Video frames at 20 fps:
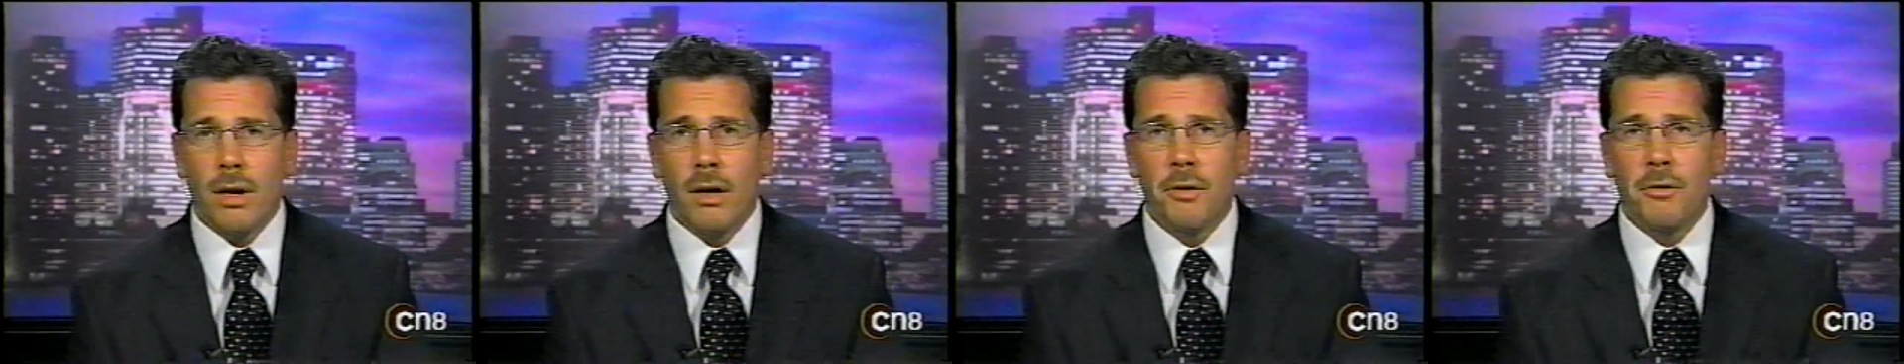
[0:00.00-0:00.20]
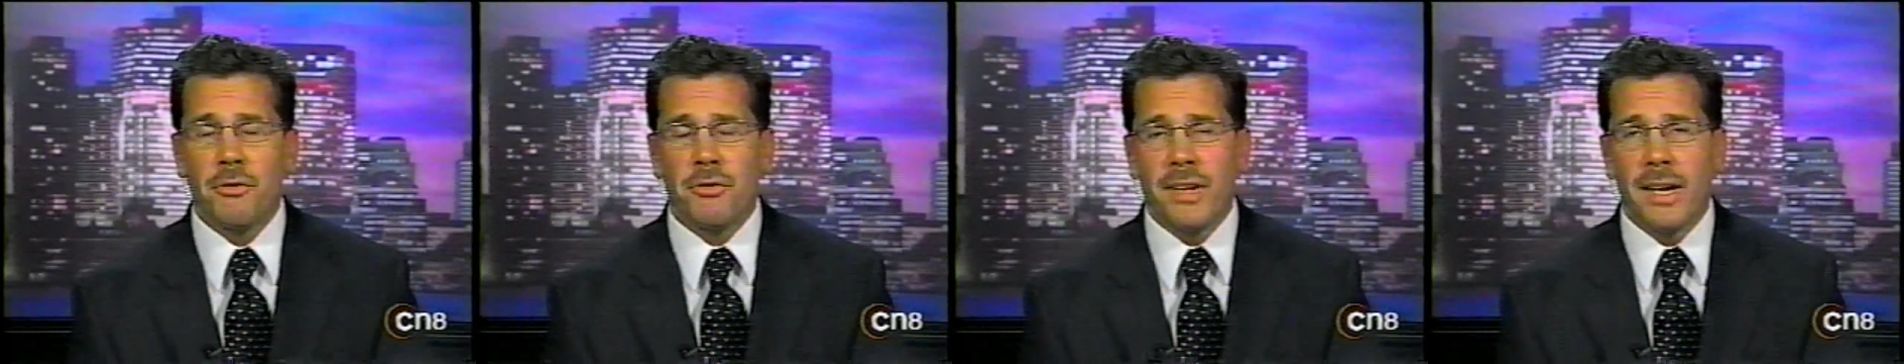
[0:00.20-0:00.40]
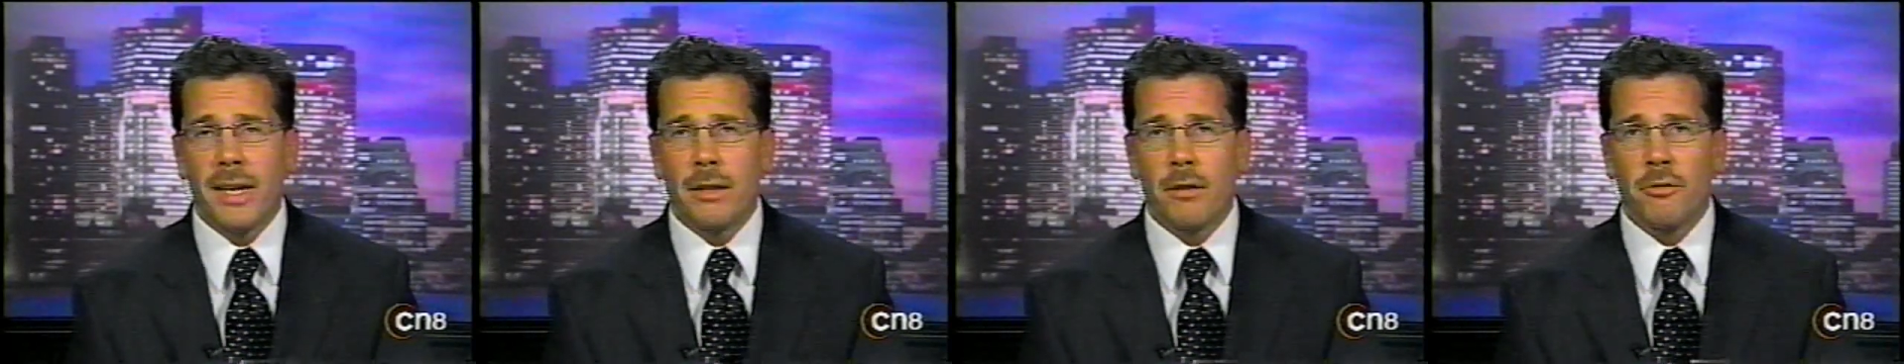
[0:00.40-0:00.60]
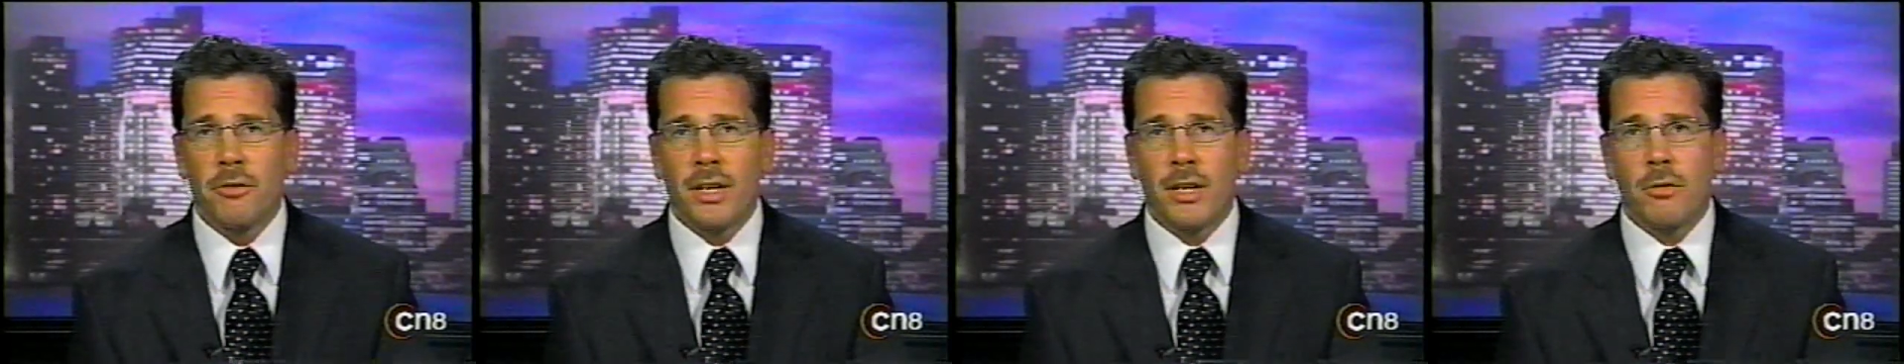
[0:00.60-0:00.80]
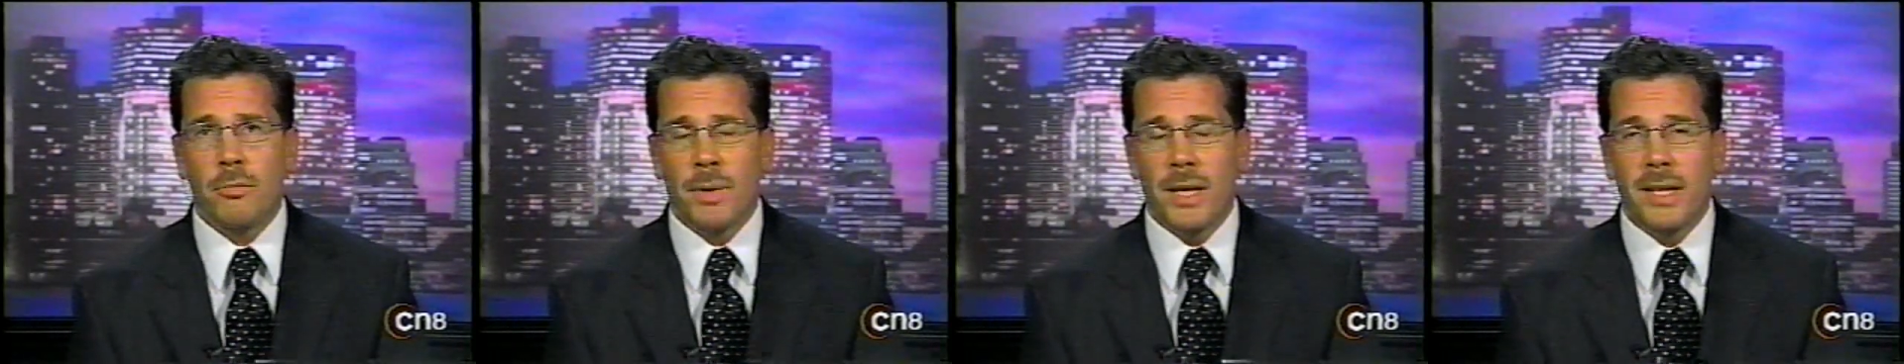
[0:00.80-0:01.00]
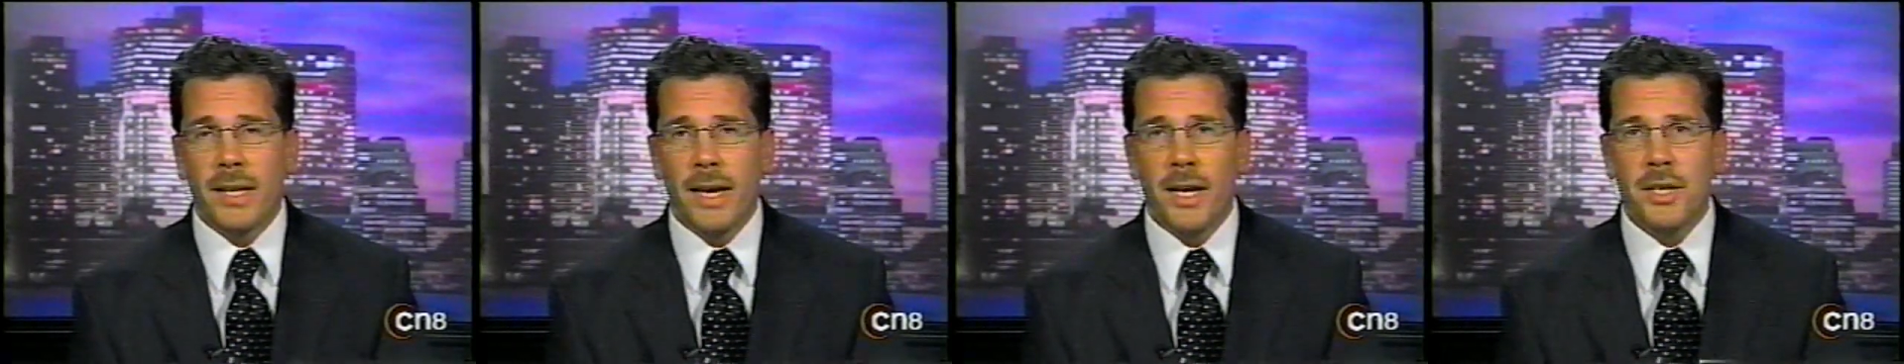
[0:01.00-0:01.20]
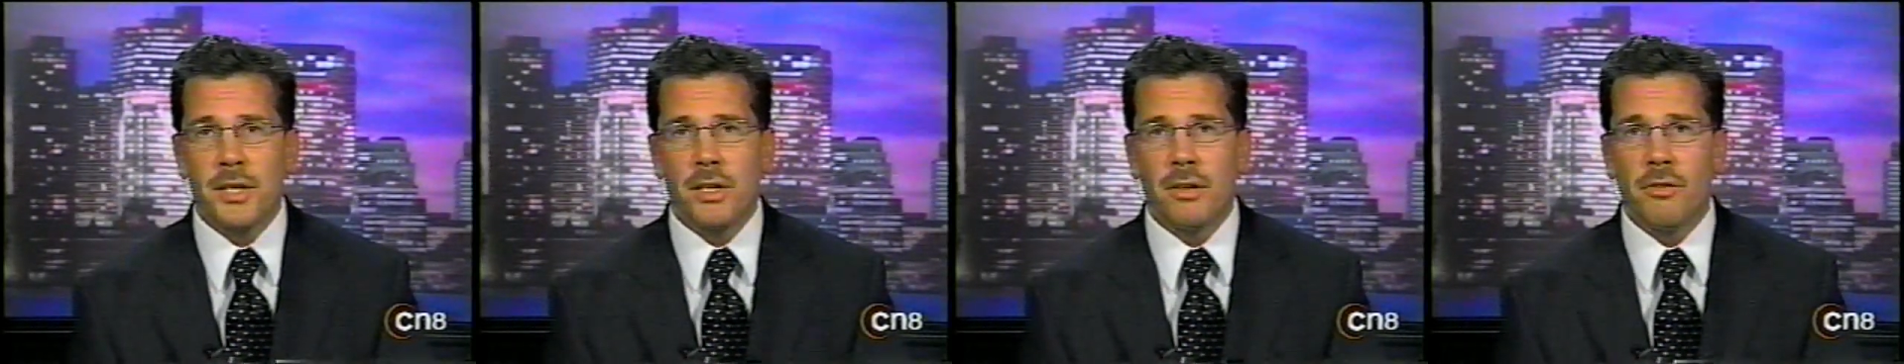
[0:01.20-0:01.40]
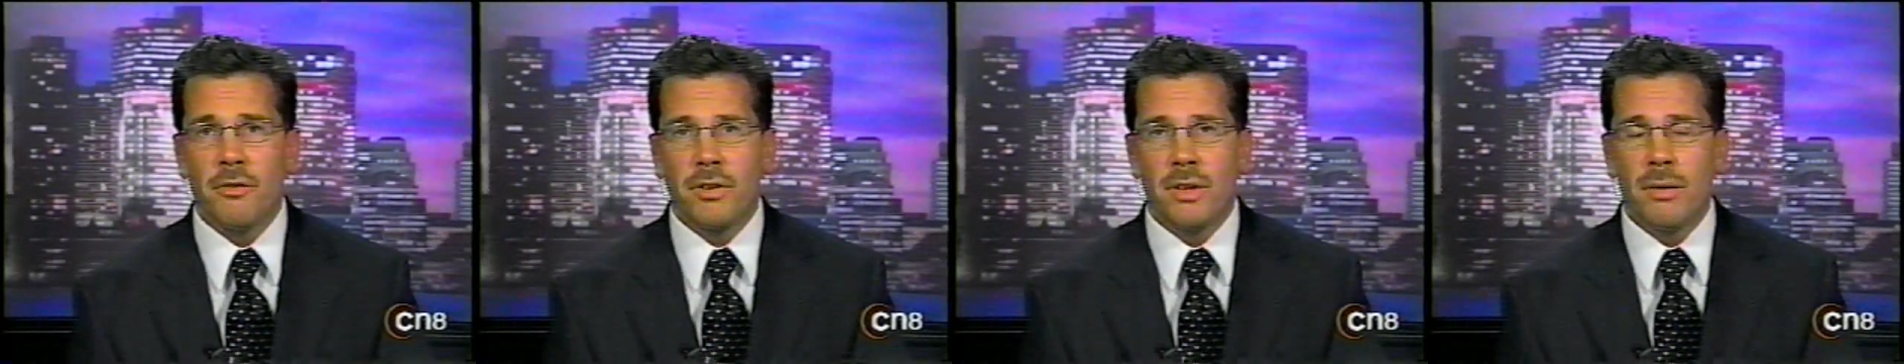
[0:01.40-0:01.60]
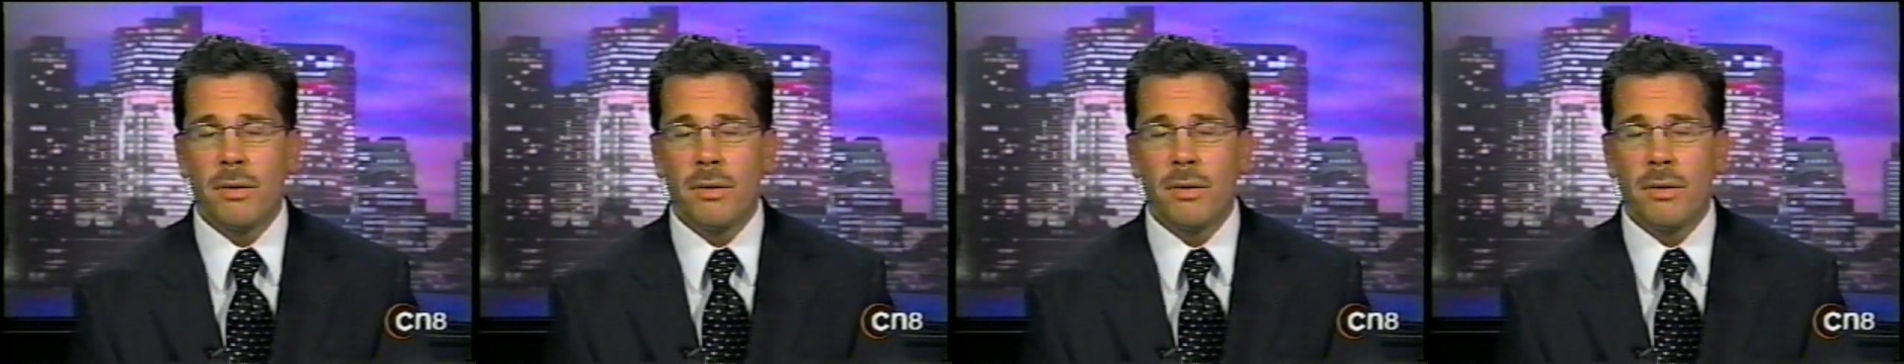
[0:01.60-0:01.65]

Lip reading: understand those expectations